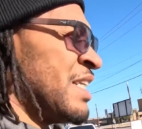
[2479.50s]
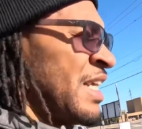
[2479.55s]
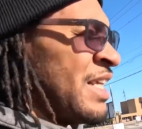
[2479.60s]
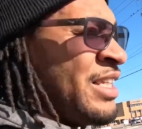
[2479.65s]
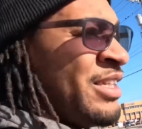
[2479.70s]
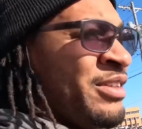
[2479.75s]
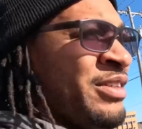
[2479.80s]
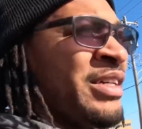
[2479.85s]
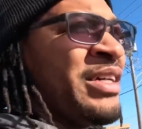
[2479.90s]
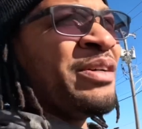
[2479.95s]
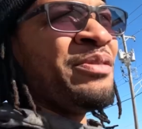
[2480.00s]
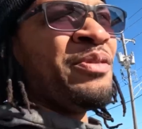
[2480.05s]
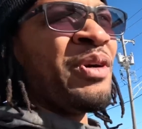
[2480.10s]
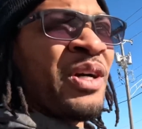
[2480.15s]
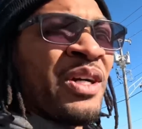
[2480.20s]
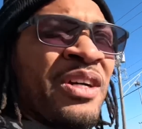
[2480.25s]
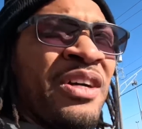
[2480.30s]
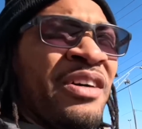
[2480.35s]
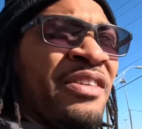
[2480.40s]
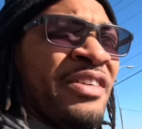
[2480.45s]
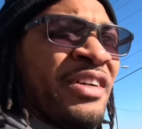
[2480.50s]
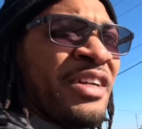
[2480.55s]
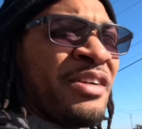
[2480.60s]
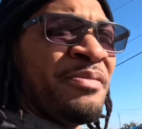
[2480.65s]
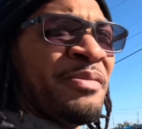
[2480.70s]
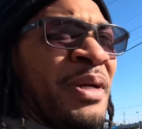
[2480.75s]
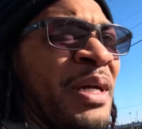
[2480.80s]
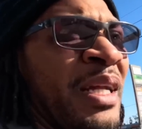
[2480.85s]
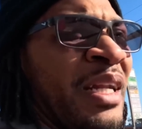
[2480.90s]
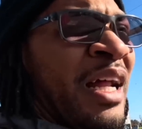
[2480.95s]
they do good work over here,
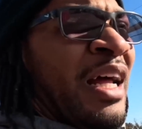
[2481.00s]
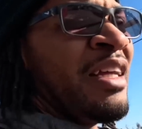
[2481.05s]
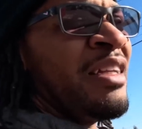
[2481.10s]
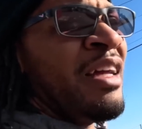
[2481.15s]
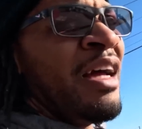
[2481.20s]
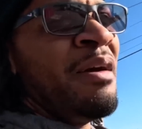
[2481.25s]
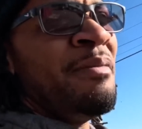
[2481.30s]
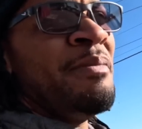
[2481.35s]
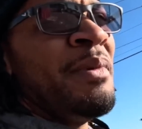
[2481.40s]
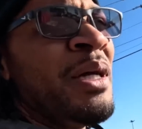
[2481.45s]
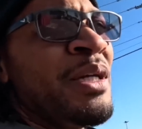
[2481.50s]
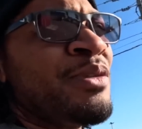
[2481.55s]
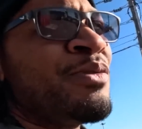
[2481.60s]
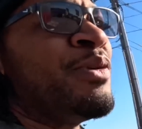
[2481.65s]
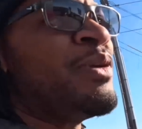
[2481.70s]
man. I, I mess